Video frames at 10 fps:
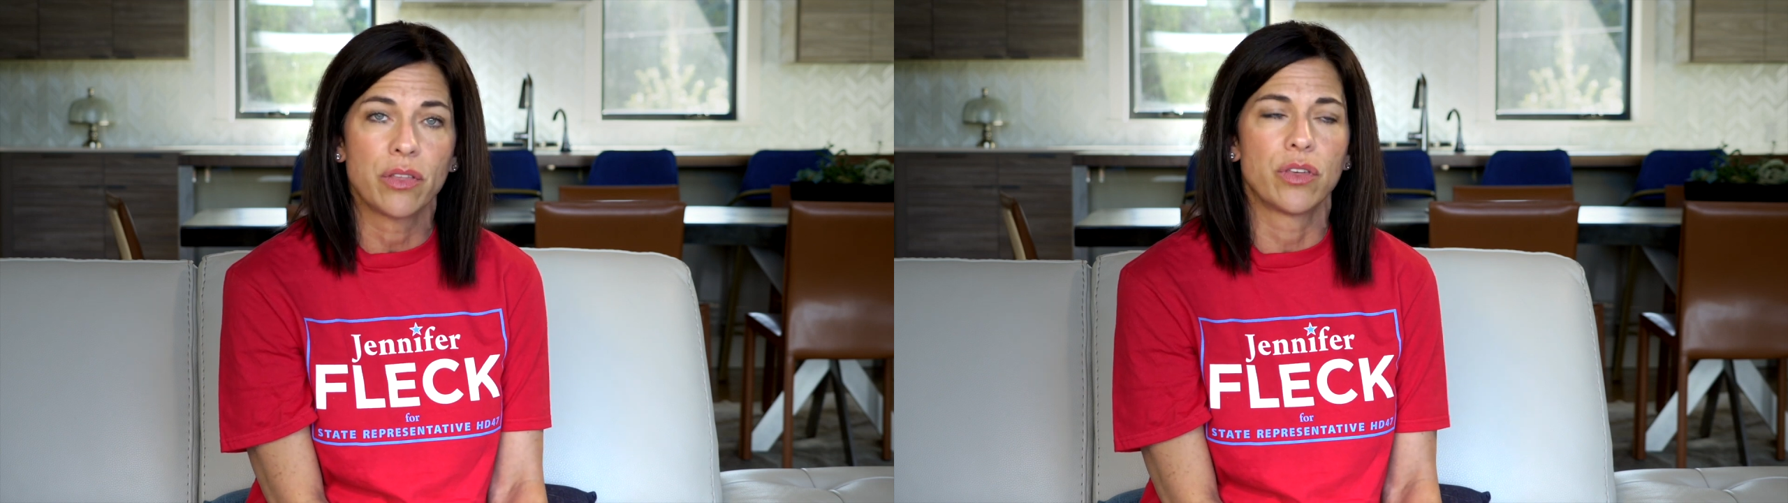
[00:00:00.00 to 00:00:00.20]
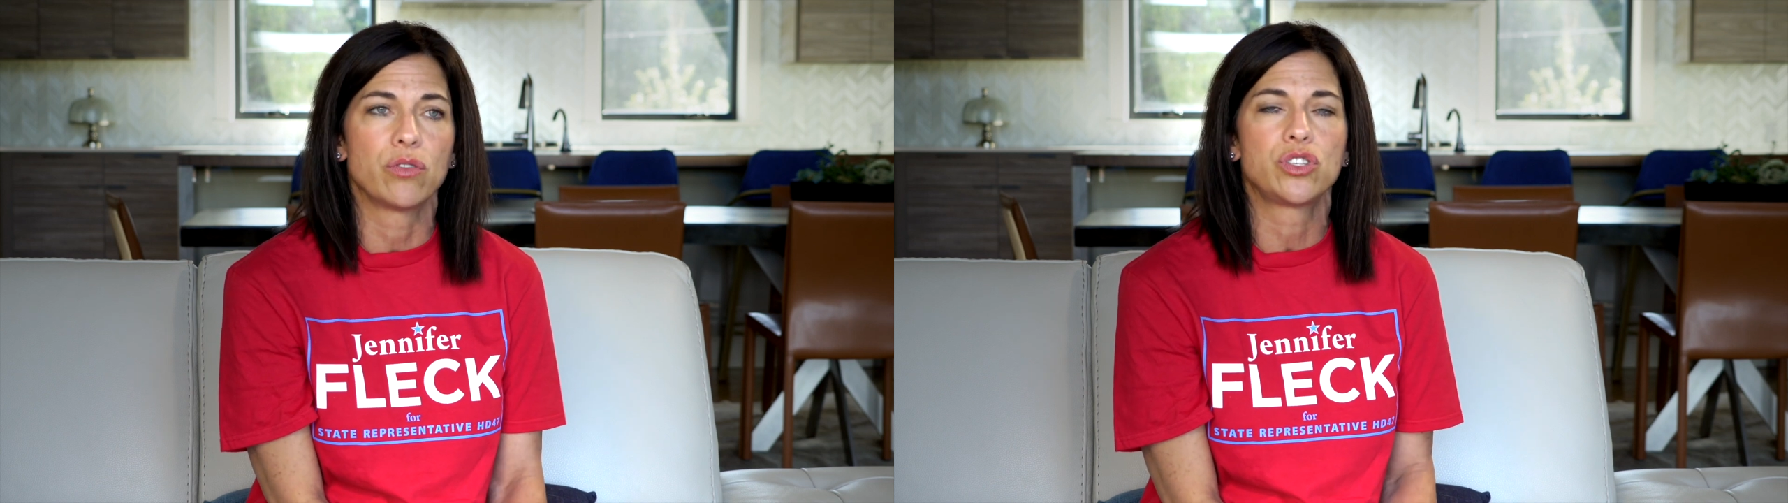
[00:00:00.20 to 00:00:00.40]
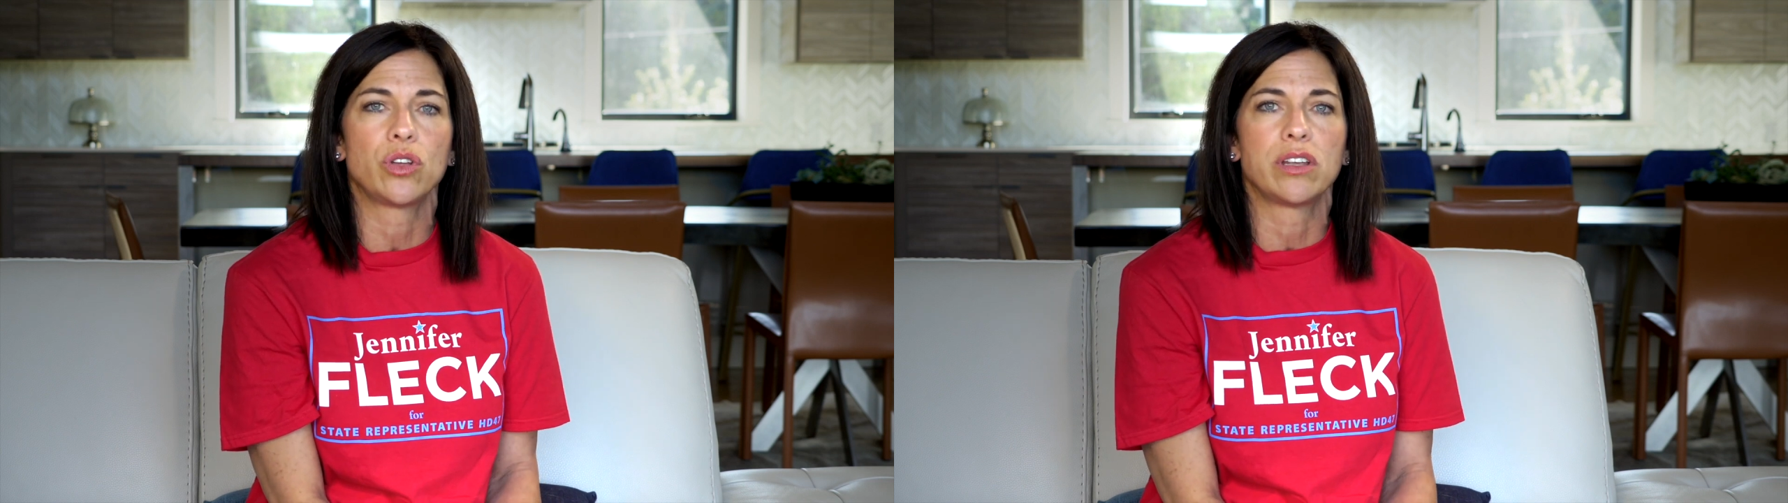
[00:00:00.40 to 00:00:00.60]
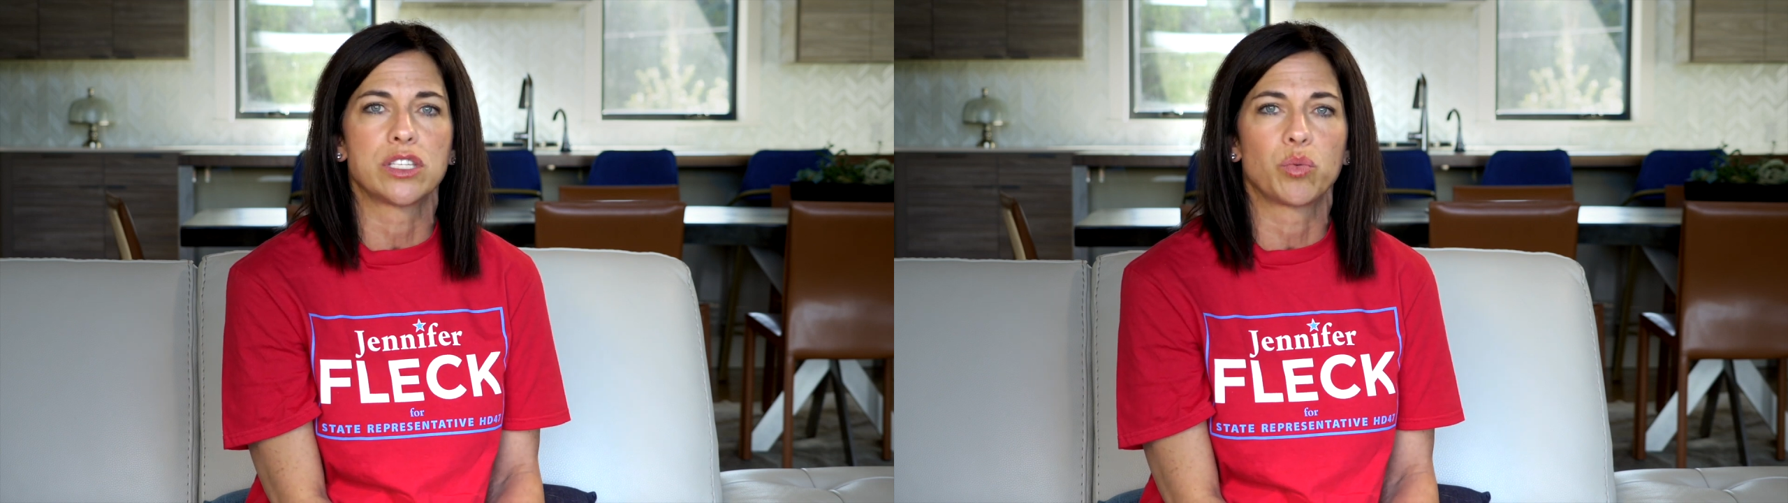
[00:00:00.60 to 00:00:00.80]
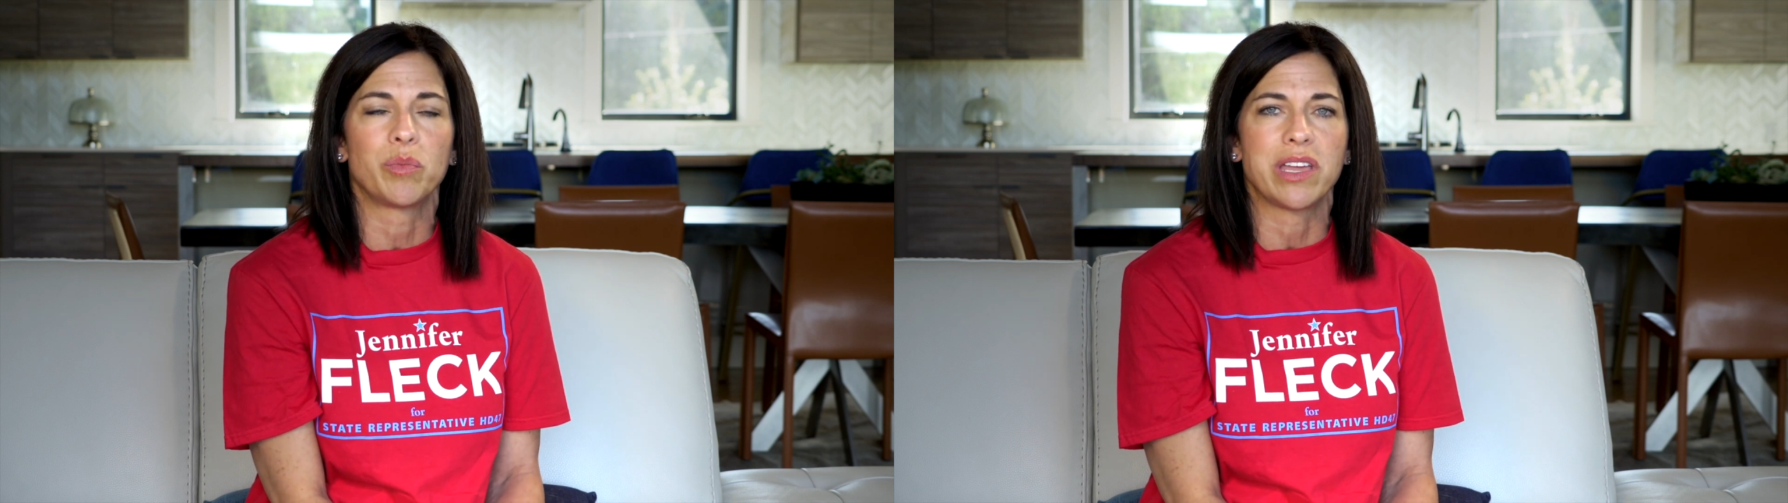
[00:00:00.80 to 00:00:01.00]
Those
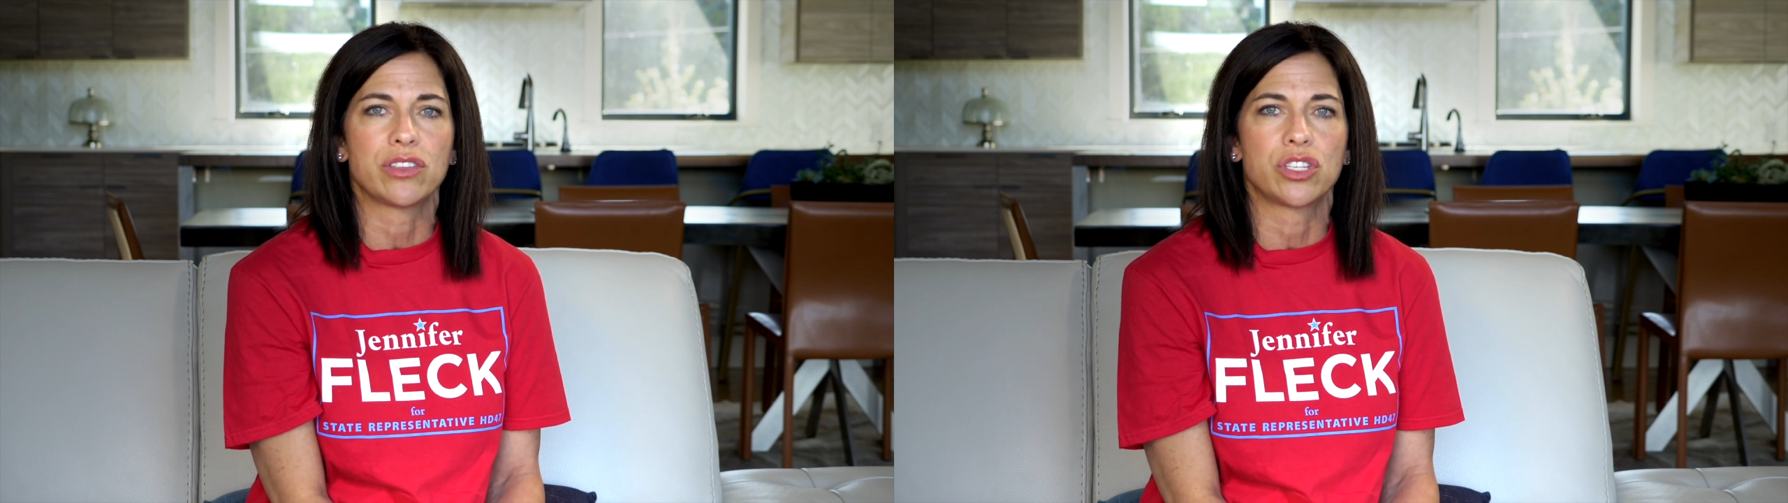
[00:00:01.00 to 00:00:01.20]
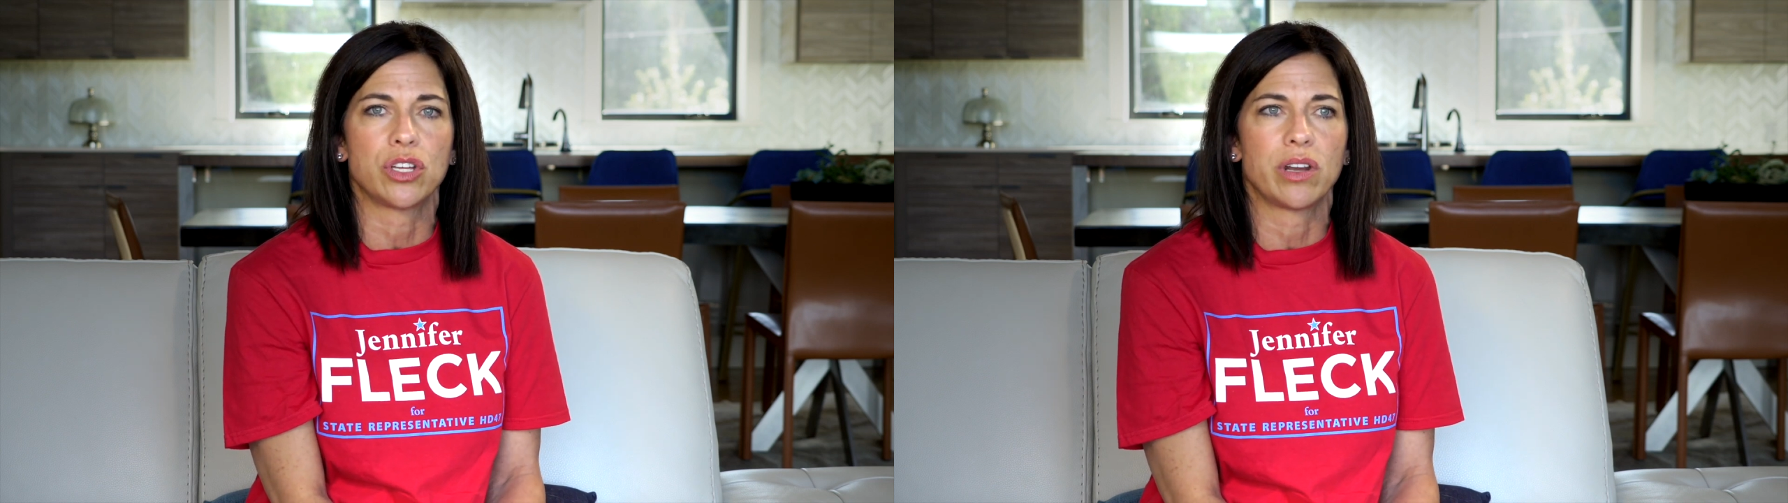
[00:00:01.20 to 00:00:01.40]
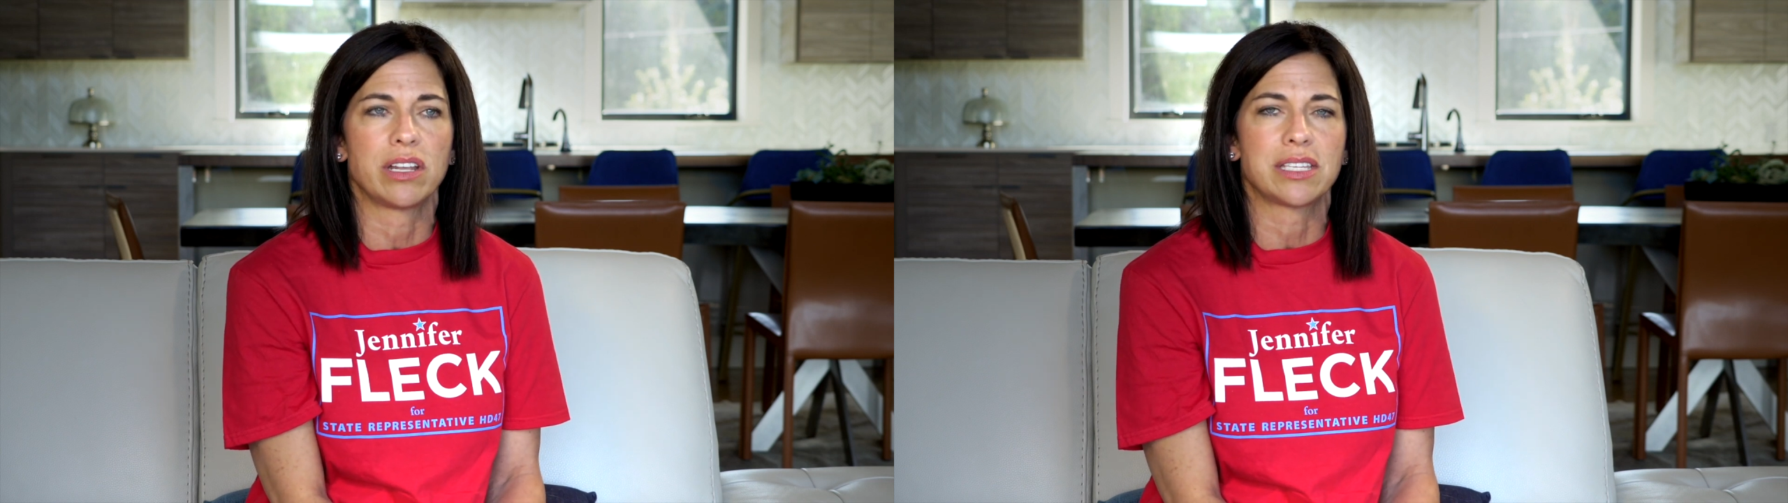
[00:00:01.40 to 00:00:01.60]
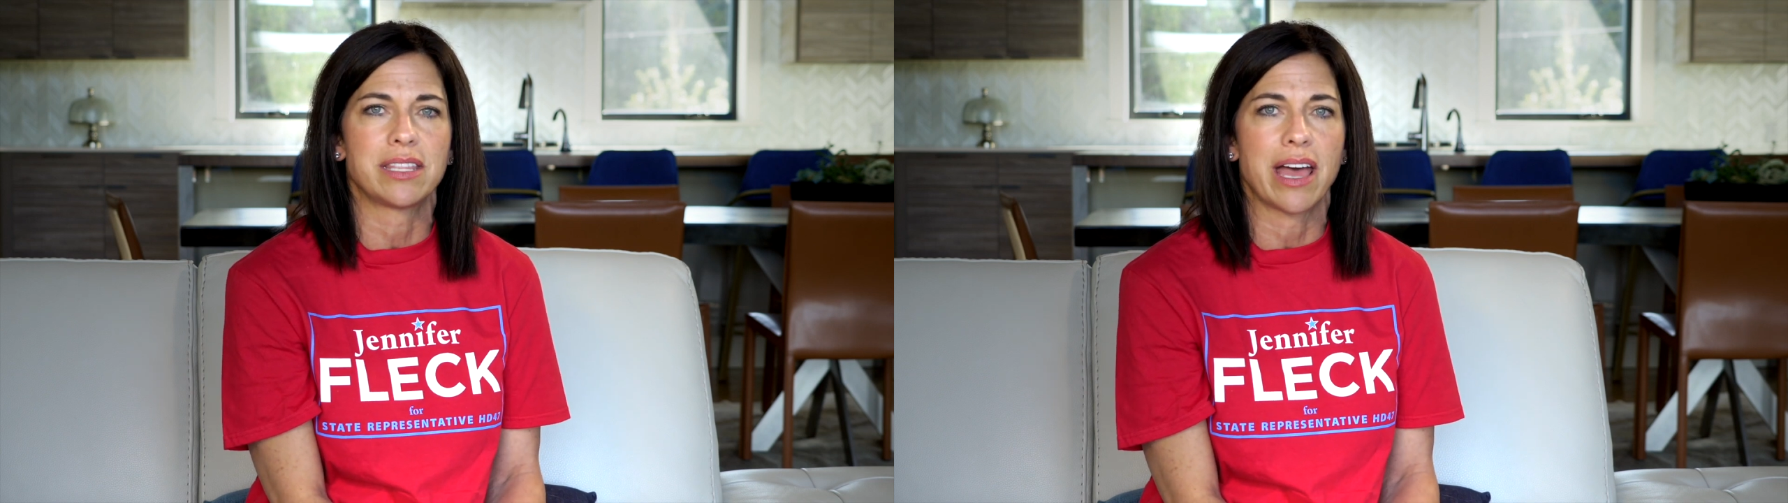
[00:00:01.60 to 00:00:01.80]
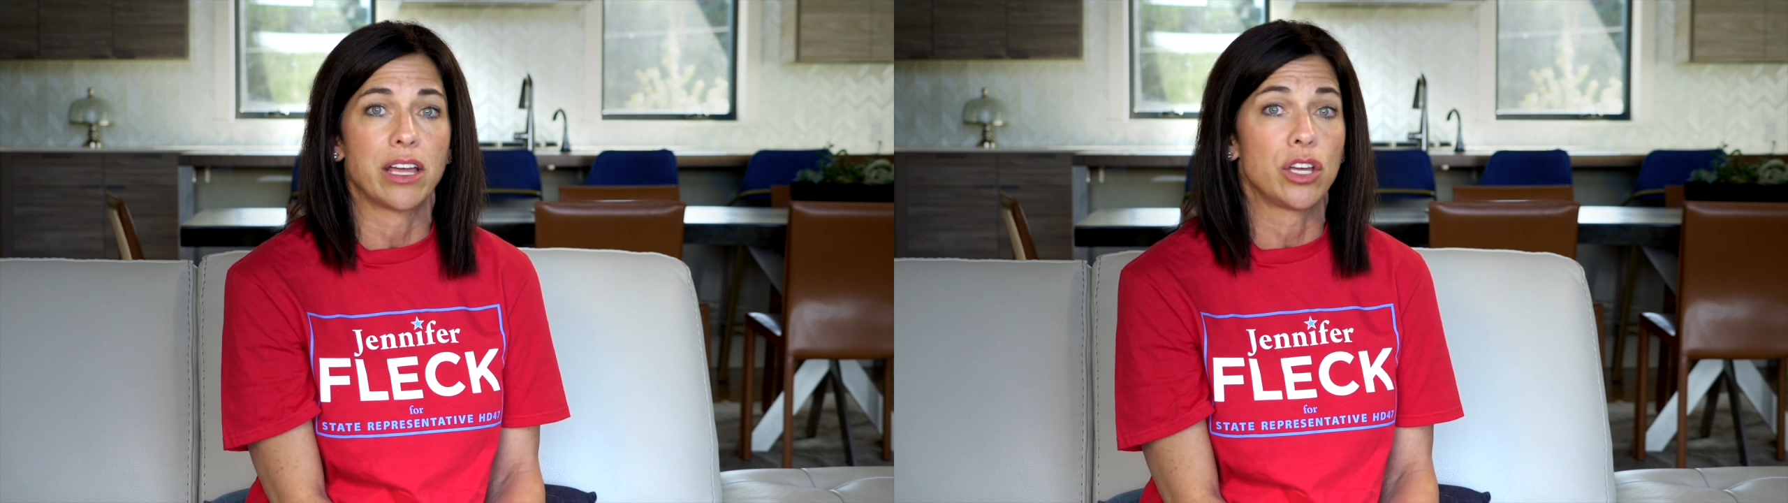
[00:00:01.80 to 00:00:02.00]
students will be the students that